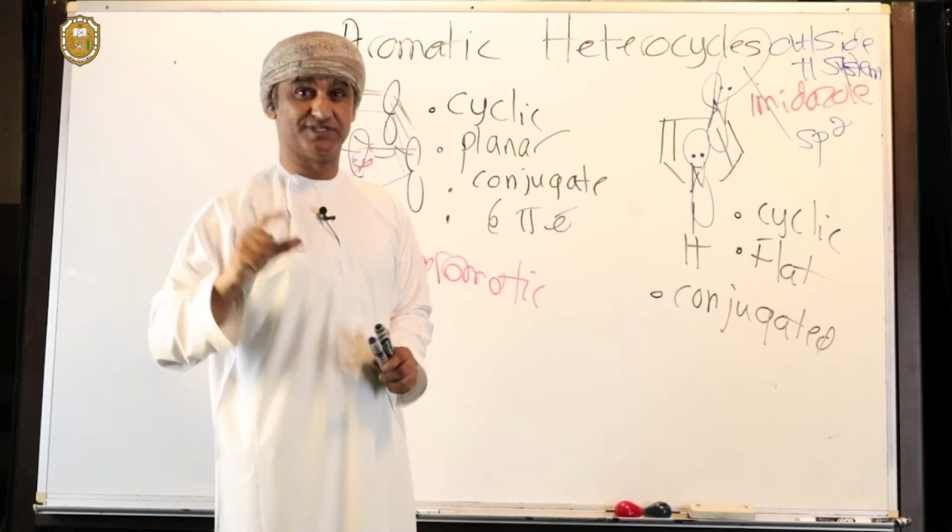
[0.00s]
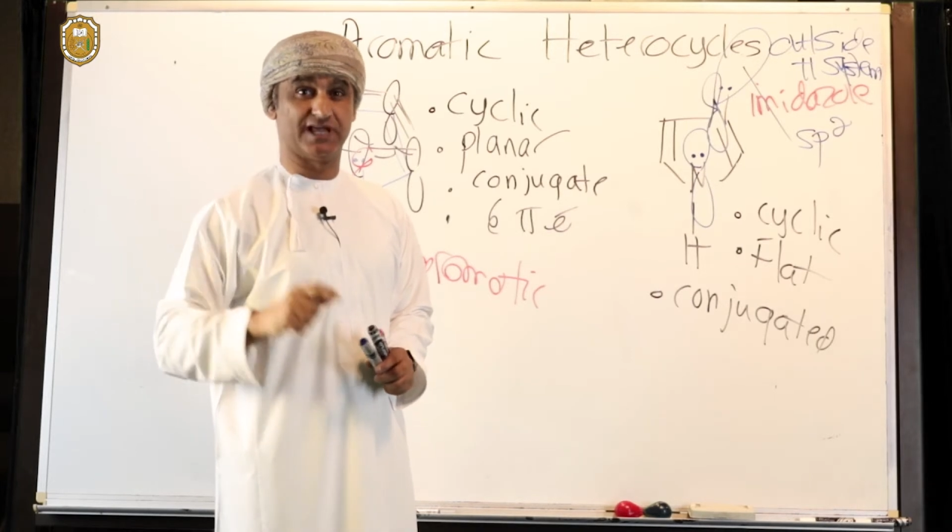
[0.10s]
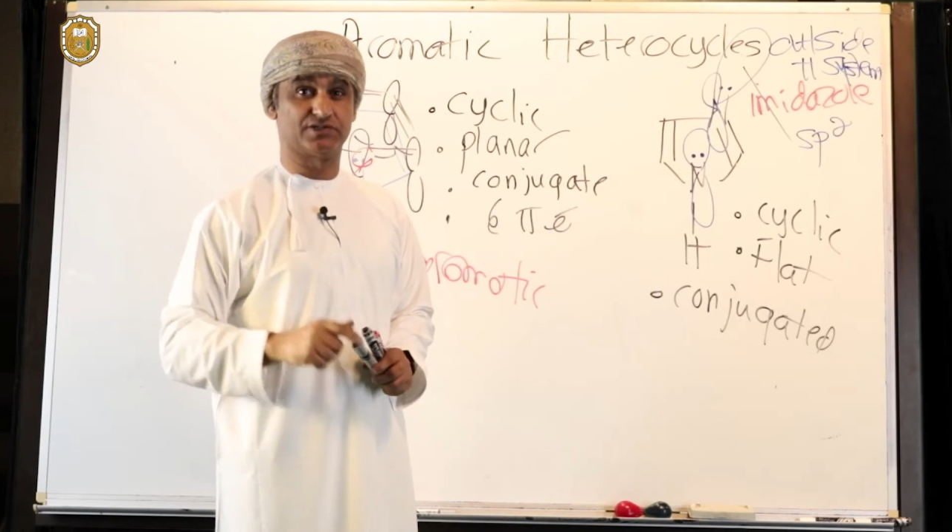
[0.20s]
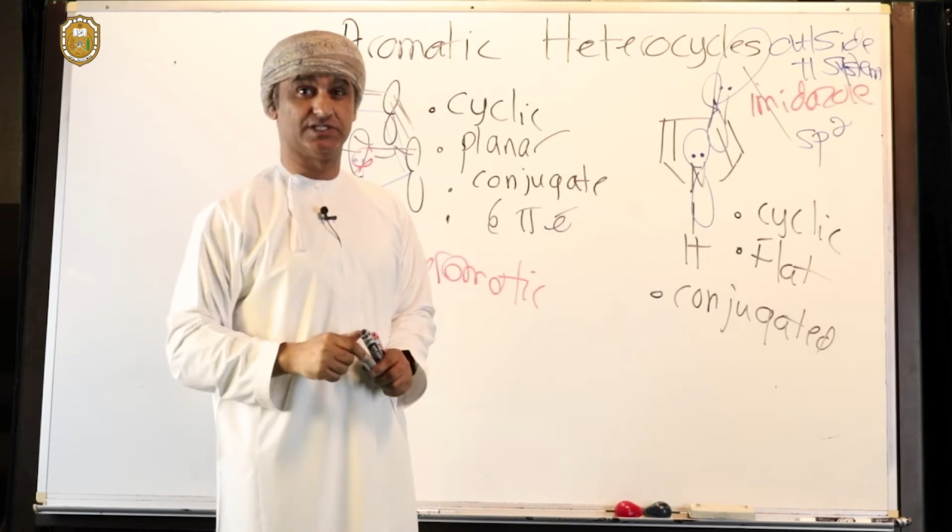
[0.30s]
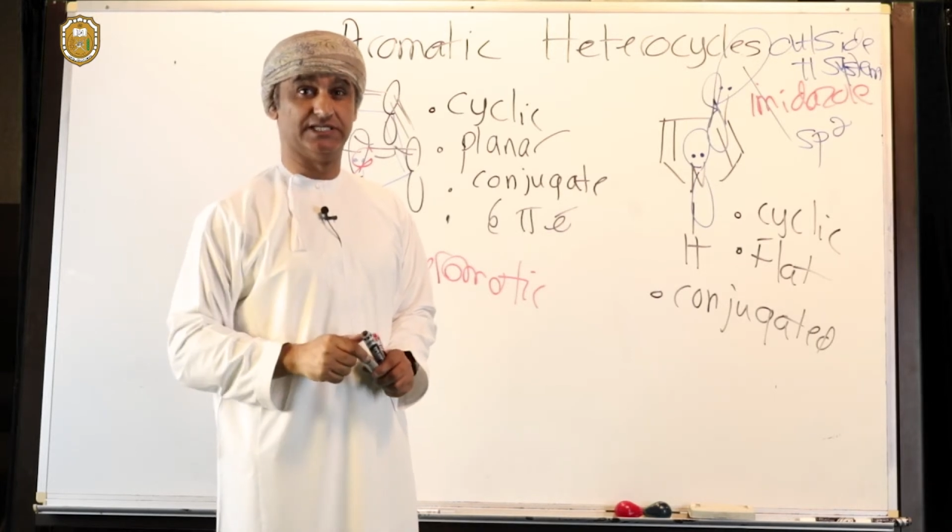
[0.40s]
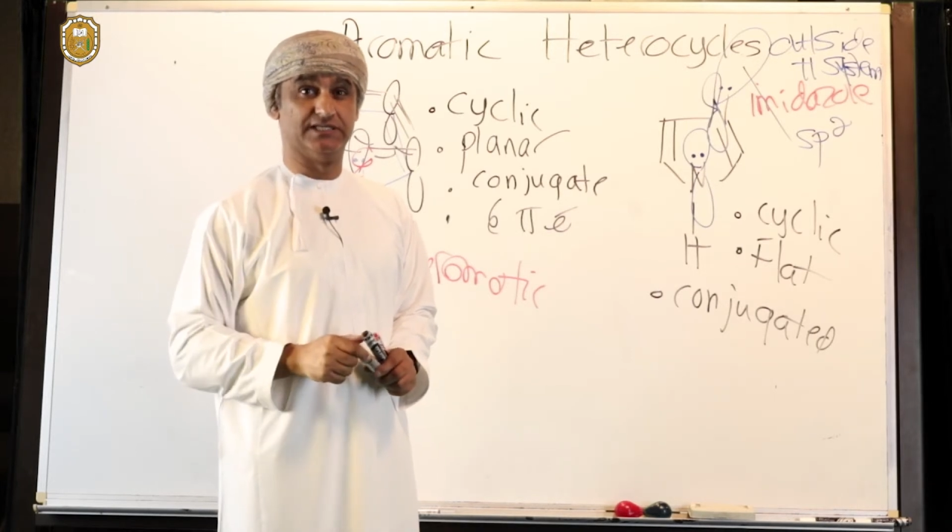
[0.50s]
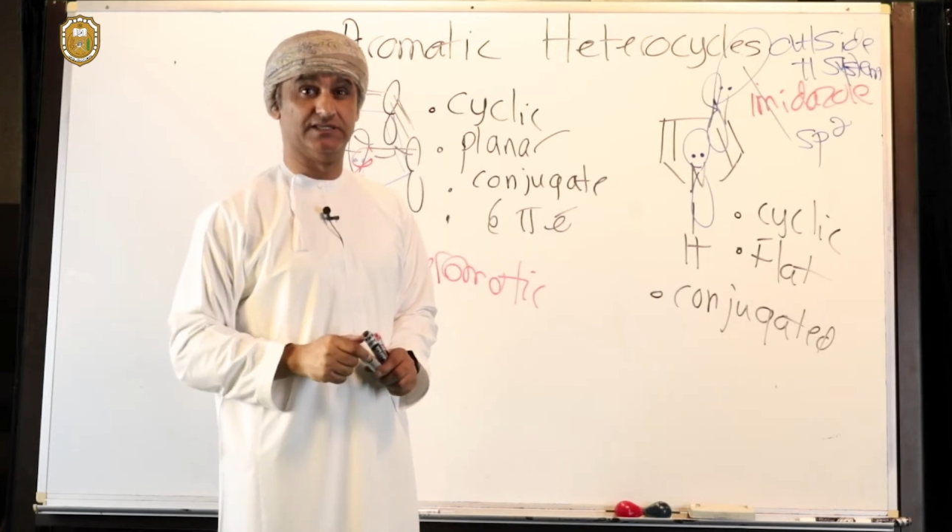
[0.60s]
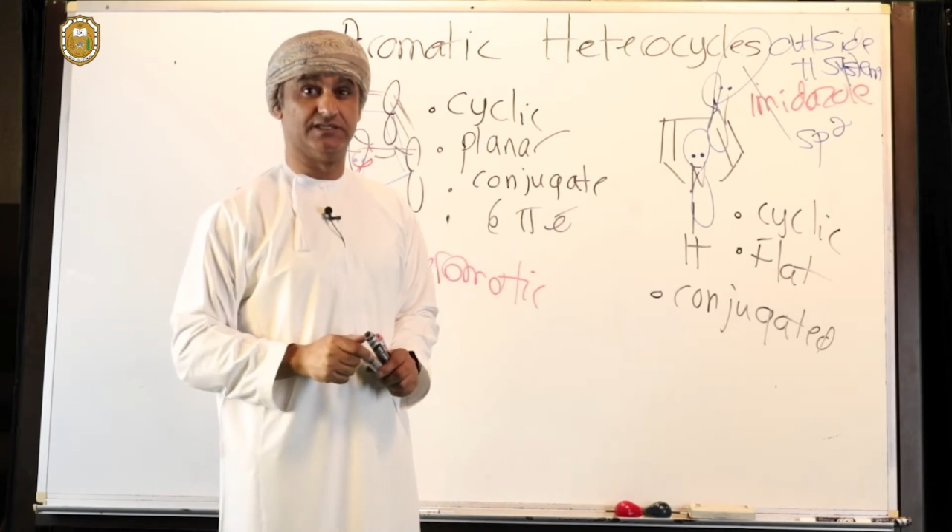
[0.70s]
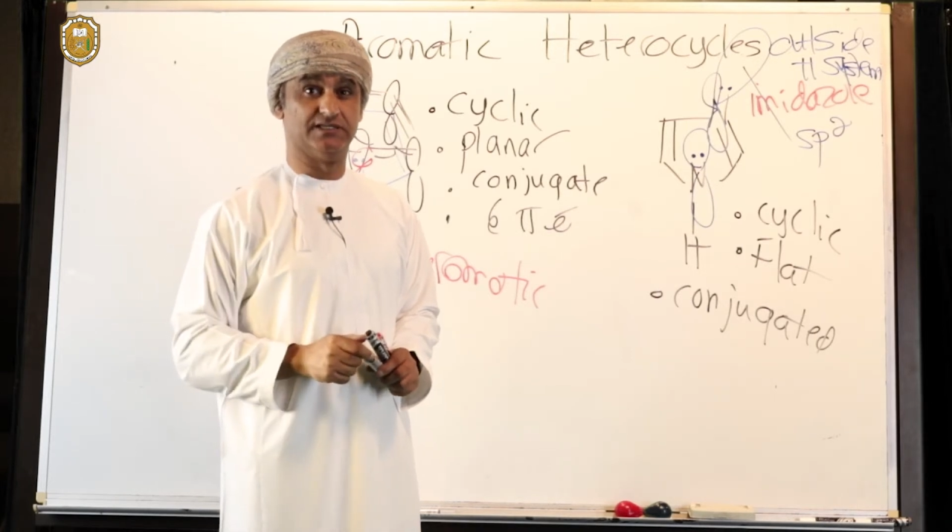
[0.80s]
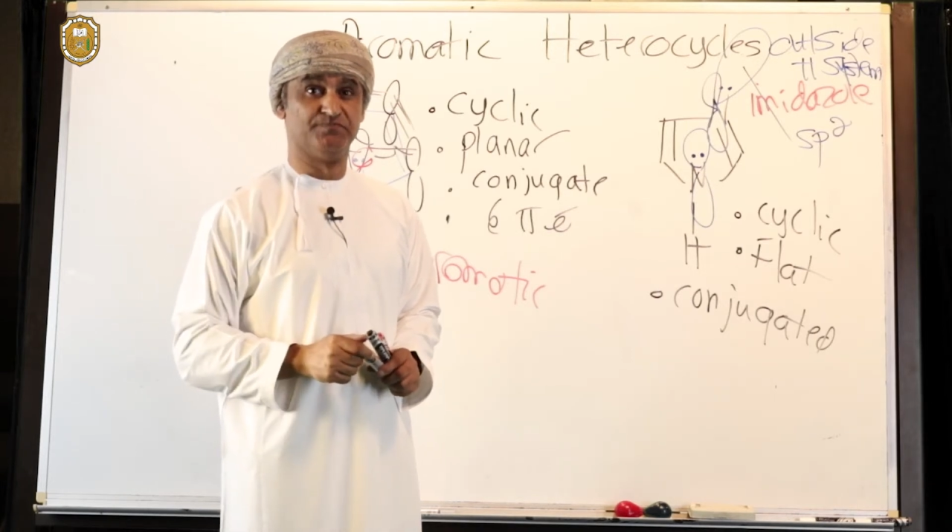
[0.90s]
actually in
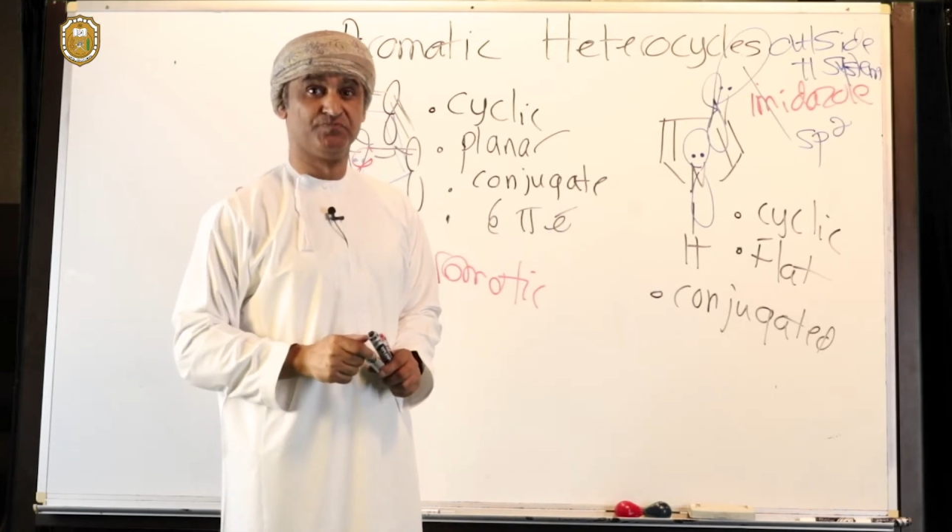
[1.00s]
the